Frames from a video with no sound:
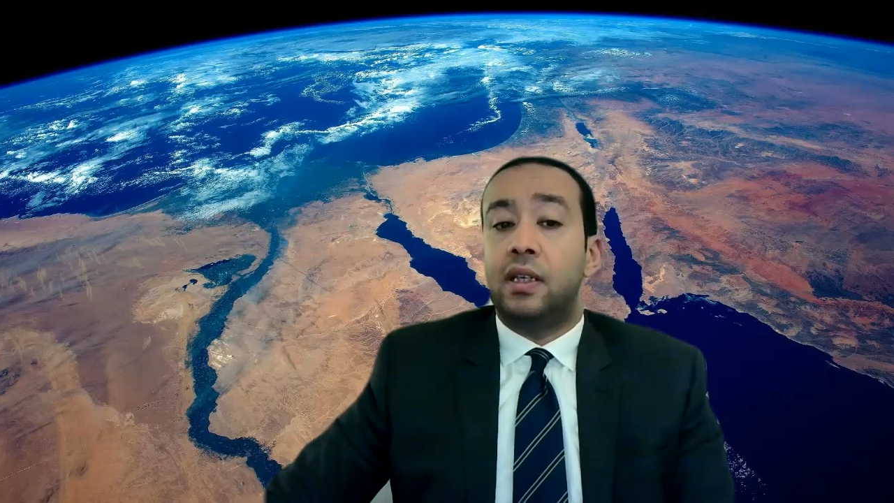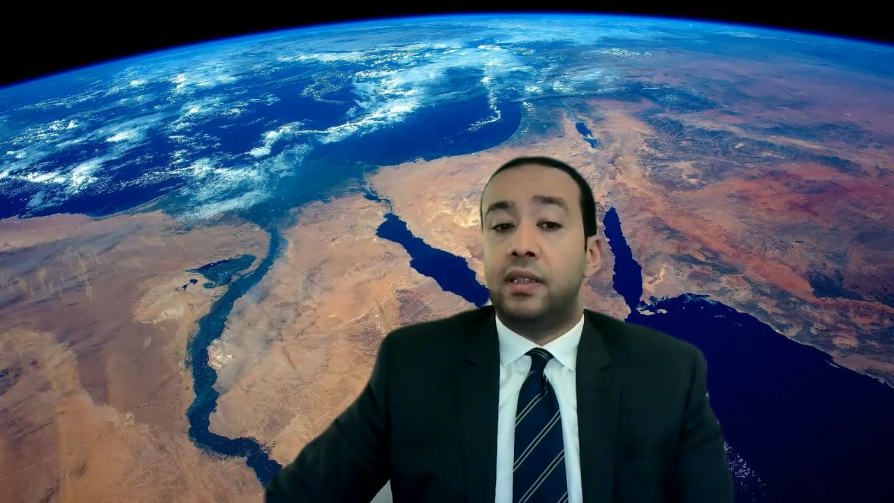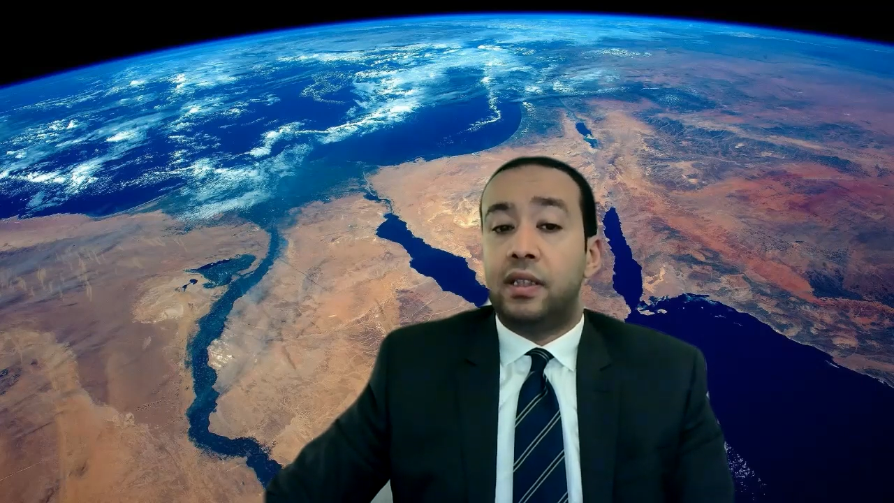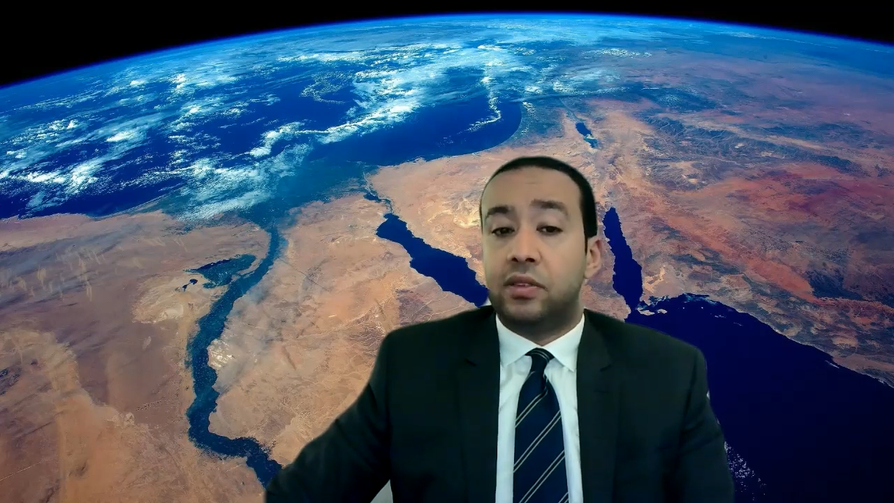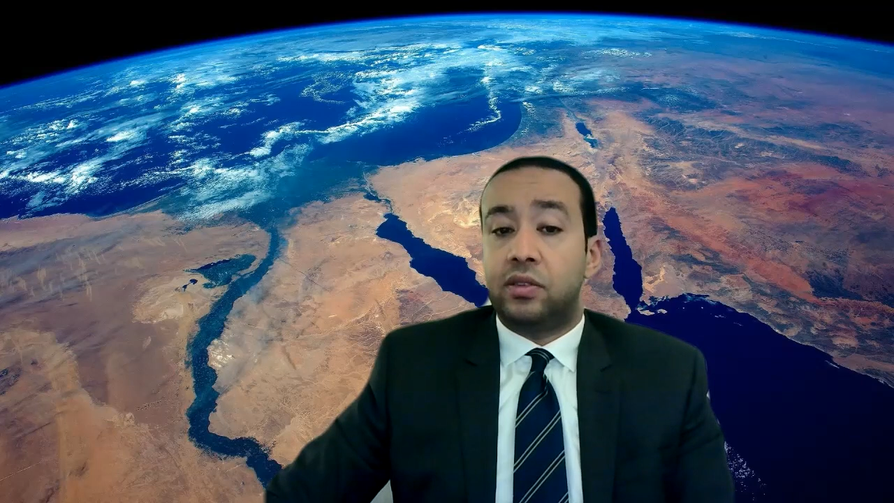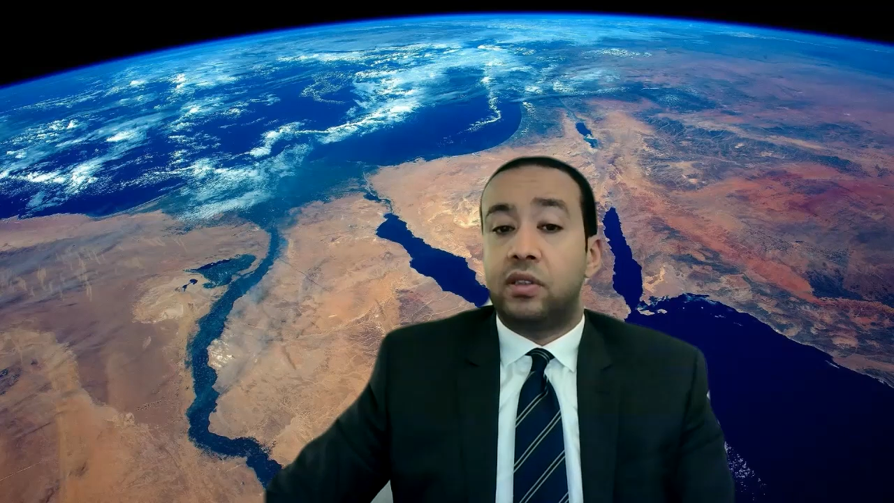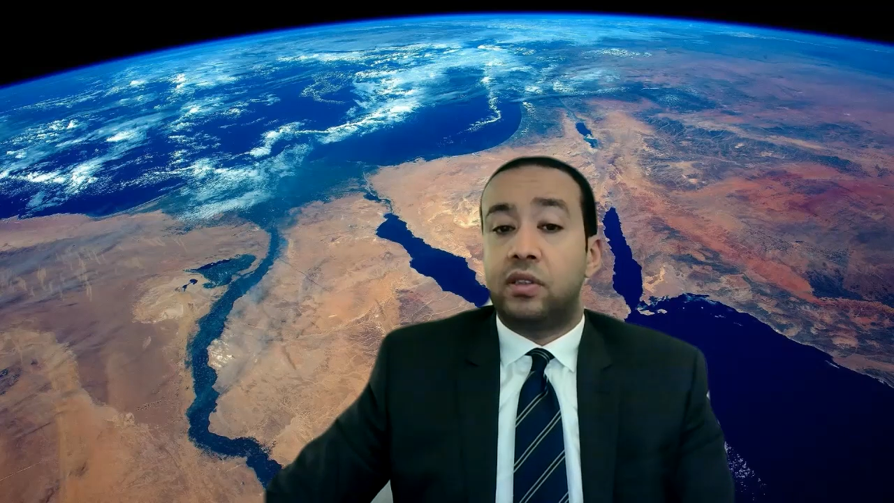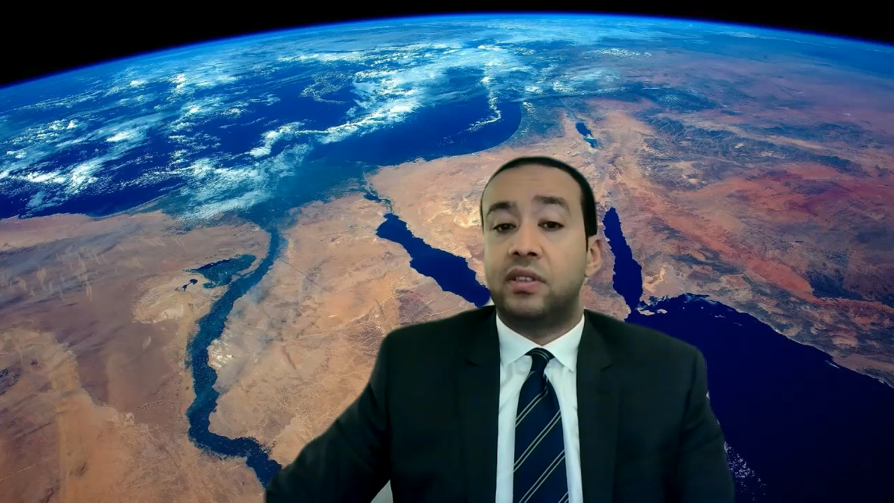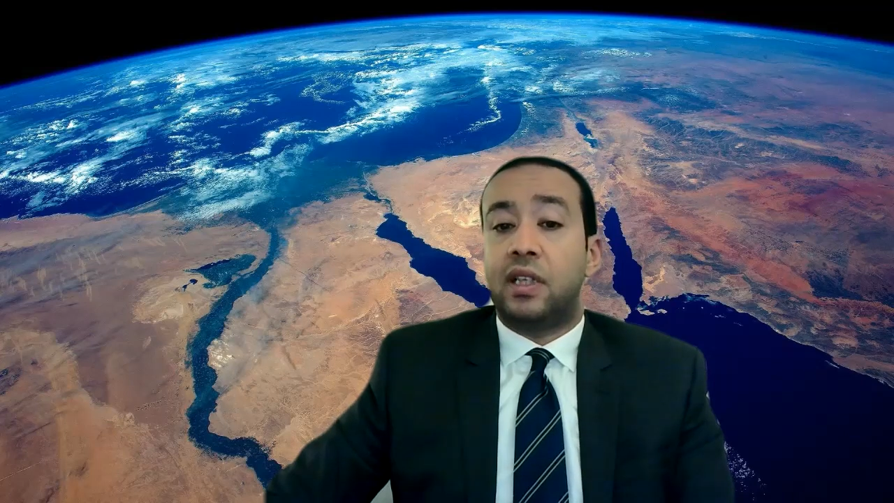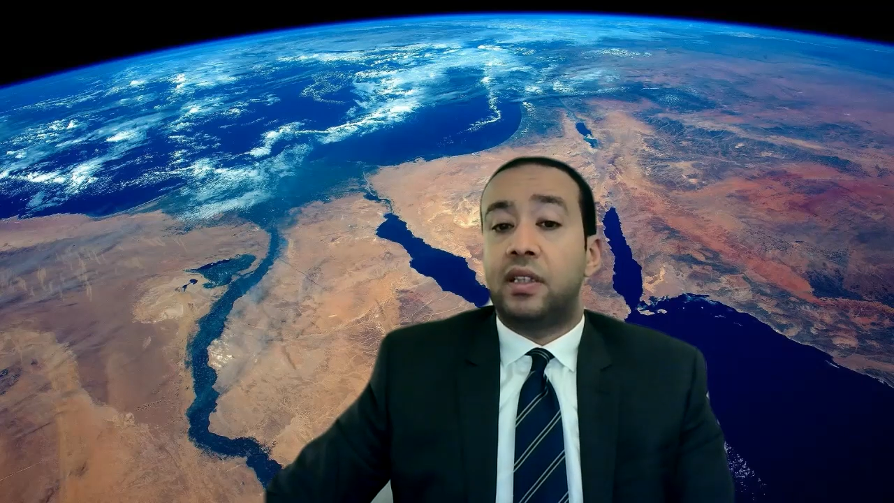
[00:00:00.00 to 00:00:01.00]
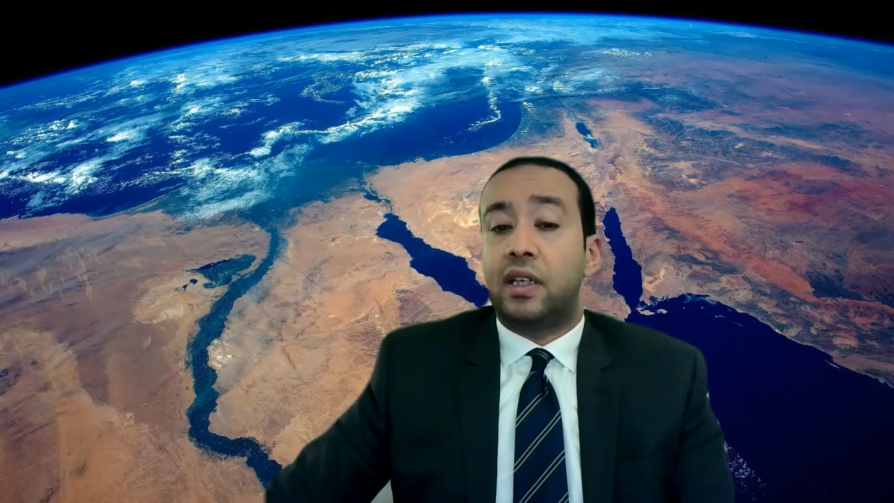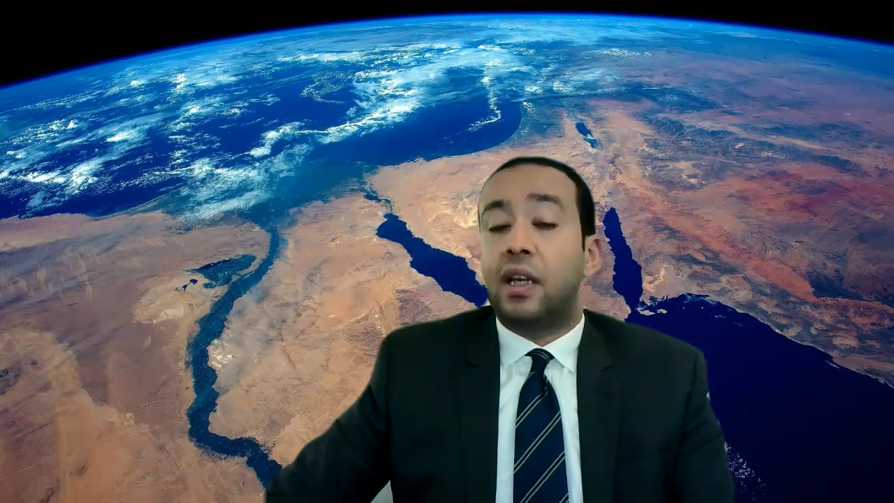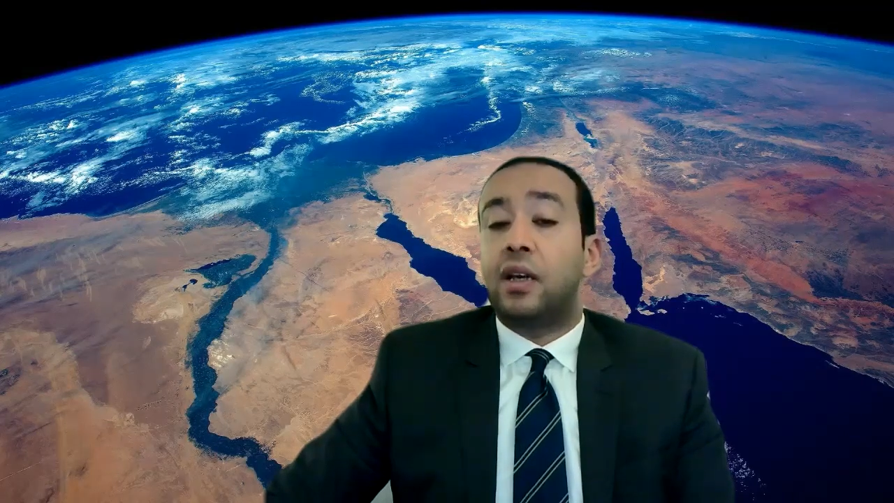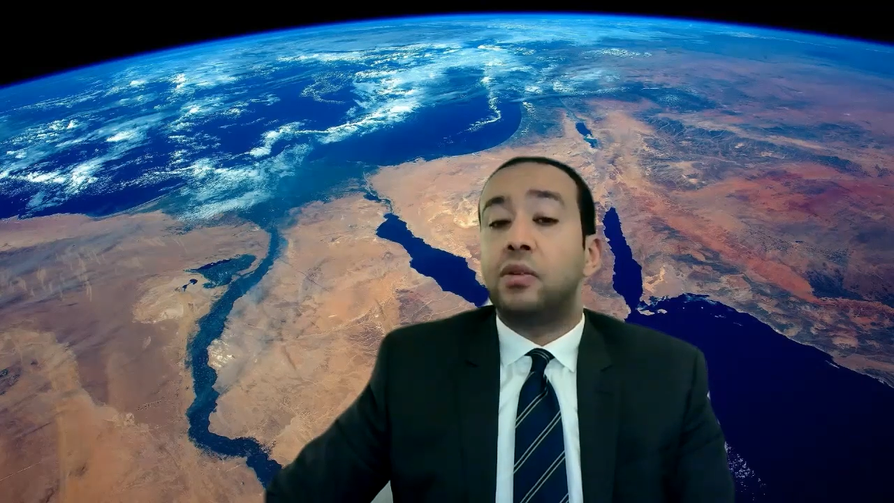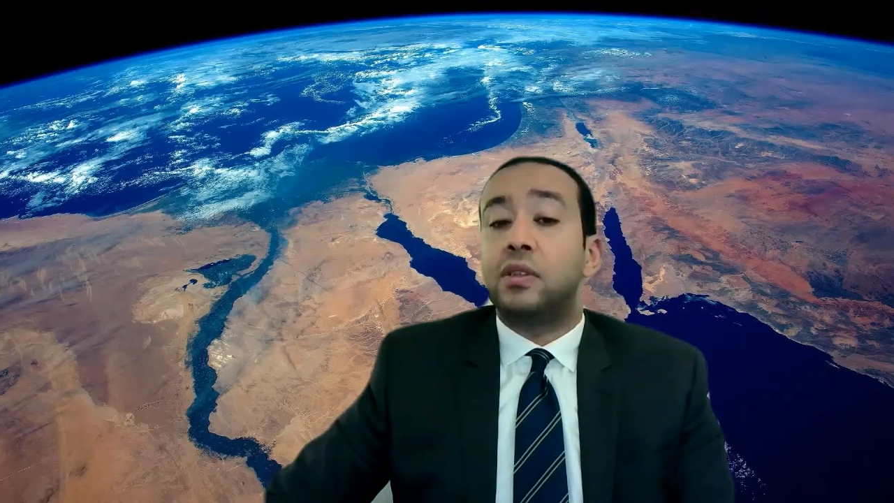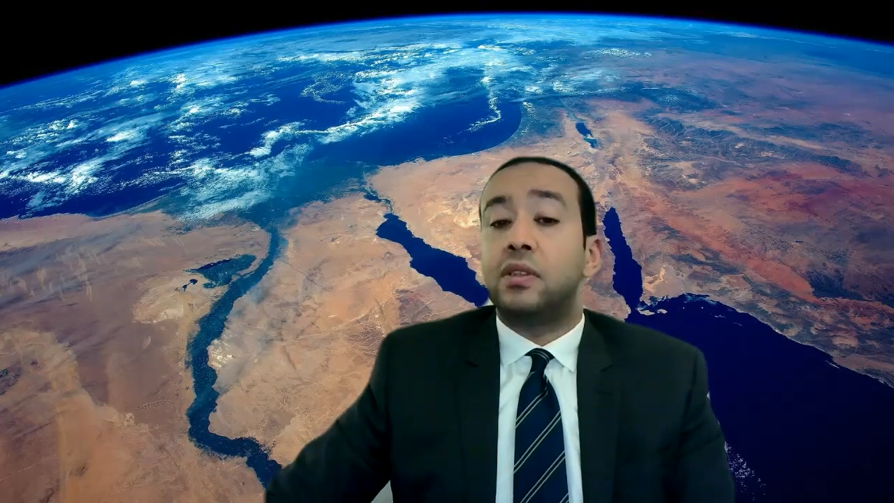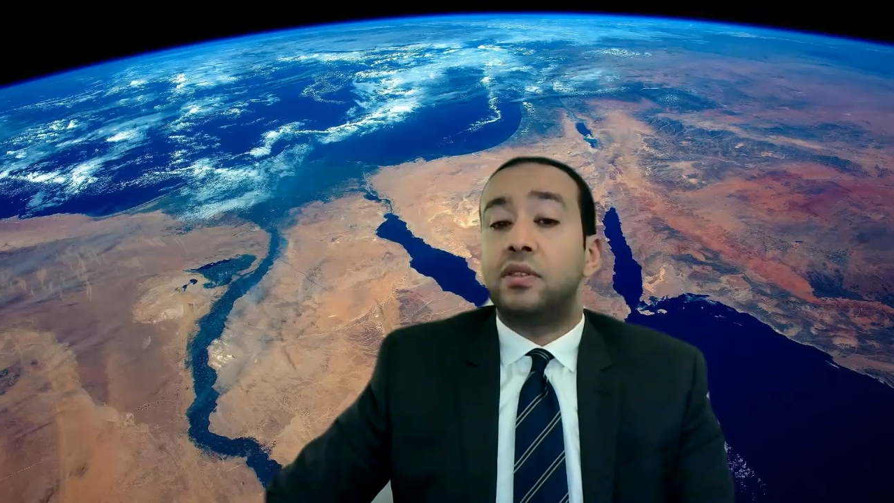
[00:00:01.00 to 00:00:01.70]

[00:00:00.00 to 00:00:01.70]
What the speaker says: data centers and the cloud